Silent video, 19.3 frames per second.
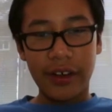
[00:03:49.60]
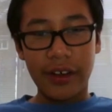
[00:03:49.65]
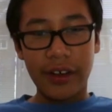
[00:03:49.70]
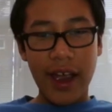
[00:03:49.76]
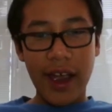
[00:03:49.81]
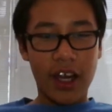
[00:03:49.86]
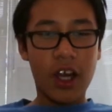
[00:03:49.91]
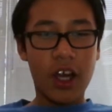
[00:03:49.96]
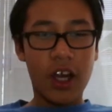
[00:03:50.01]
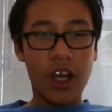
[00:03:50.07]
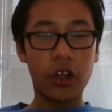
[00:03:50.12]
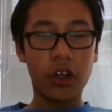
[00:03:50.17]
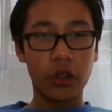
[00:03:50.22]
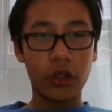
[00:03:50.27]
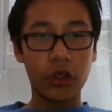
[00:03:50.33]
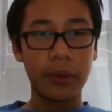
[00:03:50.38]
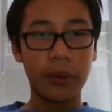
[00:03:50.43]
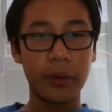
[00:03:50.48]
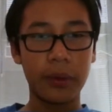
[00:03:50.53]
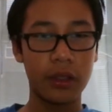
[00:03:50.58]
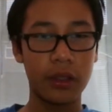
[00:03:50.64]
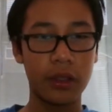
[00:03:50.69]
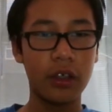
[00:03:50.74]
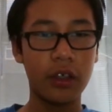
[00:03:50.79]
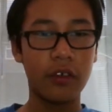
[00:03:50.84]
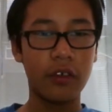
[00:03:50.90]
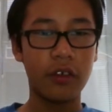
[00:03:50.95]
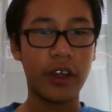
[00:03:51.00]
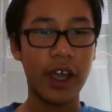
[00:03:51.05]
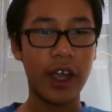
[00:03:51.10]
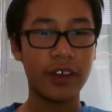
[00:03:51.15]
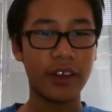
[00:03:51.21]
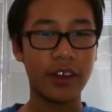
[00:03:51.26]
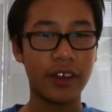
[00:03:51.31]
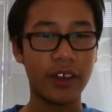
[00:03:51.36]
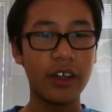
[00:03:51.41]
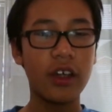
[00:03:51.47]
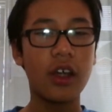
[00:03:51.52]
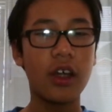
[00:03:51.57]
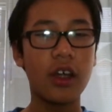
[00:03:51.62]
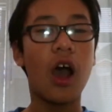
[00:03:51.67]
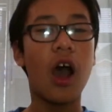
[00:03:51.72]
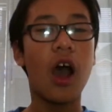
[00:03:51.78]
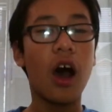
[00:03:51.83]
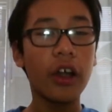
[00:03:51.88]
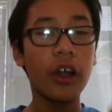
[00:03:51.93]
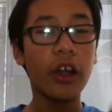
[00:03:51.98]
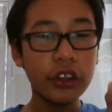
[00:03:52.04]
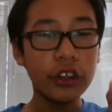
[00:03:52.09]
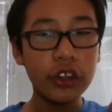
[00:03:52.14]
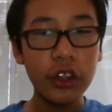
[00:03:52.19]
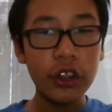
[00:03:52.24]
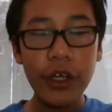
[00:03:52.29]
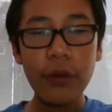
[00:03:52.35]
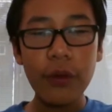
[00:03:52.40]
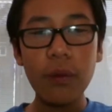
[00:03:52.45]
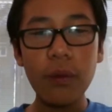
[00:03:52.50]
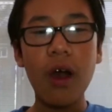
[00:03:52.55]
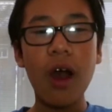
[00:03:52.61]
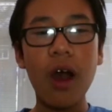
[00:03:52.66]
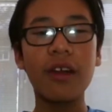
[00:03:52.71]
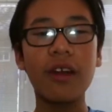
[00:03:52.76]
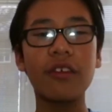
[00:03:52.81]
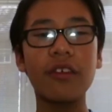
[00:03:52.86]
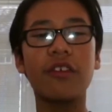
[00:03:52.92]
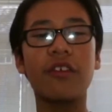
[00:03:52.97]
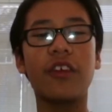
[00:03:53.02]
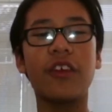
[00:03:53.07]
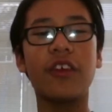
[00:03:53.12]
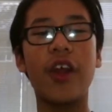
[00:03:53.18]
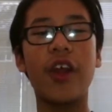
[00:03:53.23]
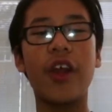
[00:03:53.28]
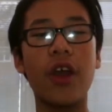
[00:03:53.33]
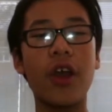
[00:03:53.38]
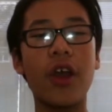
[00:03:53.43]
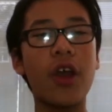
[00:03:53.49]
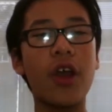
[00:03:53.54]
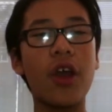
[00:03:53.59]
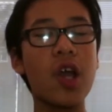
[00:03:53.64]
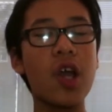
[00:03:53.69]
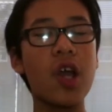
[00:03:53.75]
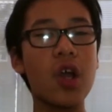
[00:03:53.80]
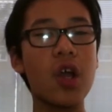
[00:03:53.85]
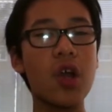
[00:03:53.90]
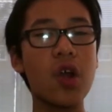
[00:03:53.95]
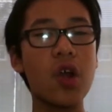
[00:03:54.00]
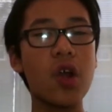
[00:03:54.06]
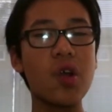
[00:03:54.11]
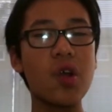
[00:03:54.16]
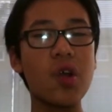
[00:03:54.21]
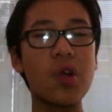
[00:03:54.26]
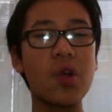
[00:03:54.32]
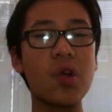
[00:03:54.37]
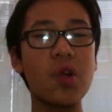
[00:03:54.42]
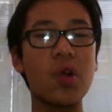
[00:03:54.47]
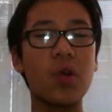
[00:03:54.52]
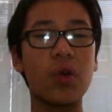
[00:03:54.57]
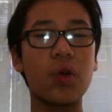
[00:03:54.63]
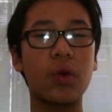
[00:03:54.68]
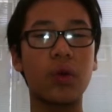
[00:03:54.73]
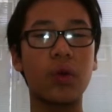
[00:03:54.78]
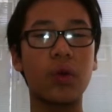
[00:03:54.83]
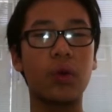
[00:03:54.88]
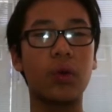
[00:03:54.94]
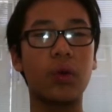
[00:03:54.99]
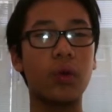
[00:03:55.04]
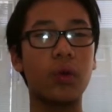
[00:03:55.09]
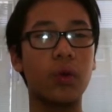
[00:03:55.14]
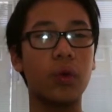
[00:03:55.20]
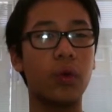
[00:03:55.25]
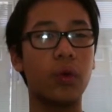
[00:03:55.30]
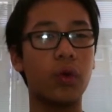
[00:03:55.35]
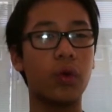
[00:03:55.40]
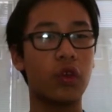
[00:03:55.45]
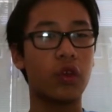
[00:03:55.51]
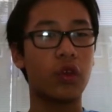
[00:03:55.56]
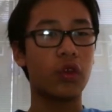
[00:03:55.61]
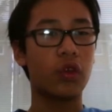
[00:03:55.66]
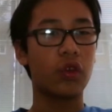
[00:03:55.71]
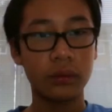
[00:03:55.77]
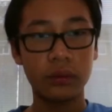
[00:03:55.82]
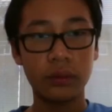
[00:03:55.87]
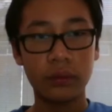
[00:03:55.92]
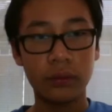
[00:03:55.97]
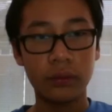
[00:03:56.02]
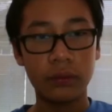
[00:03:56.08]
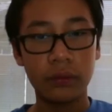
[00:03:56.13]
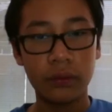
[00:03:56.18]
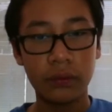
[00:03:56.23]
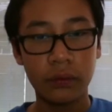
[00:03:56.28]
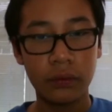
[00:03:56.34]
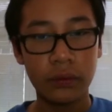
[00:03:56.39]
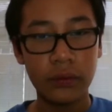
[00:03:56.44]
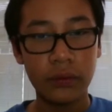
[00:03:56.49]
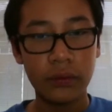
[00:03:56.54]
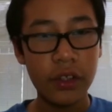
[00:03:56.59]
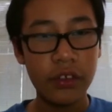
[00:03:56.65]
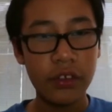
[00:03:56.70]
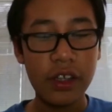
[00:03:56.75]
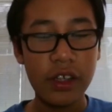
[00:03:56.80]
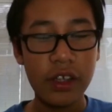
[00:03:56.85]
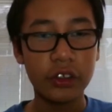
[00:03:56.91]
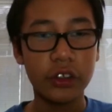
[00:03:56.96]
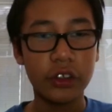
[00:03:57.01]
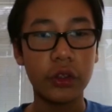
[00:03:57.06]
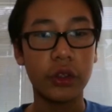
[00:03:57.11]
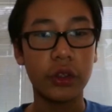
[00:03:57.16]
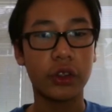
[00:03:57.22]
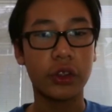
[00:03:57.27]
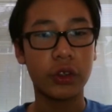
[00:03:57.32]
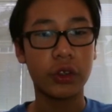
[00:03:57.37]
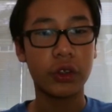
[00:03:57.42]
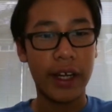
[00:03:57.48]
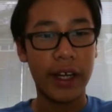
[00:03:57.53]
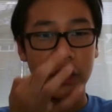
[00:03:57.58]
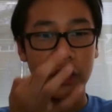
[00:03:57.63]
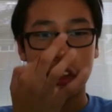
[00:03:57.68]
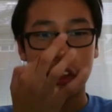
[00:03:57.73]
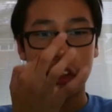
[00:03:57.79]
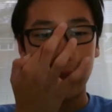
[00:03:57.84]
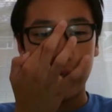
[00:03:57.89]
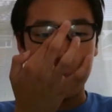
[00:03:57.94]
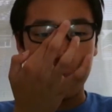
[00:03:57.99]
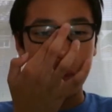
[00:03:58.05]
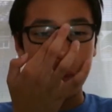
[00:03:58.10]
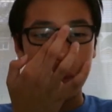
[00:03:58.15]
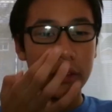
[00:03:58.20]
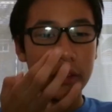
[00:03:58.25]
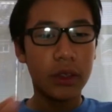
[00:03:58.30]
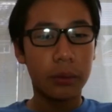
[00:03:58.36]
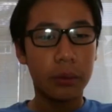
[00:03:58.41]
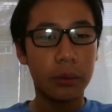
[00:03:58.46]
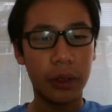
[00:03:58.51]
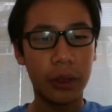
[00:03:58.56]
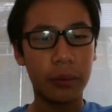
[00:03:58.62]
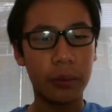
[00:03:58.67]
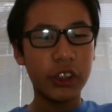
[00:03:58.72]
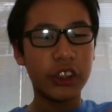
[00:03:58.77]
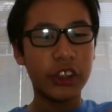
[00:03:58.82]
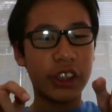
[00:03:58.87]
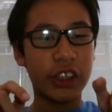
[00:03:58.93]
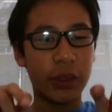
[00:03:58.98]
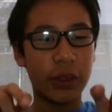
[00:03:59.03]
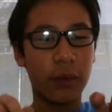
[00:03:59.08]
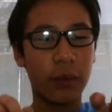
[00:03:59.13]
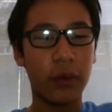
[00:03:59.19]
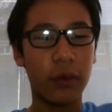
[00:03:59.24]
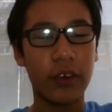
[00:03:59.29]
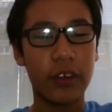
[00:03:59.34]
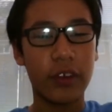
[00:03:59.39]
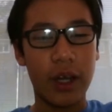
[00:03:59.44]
at home for getting 101 views! That sounded too extreme, but I'm used to do 101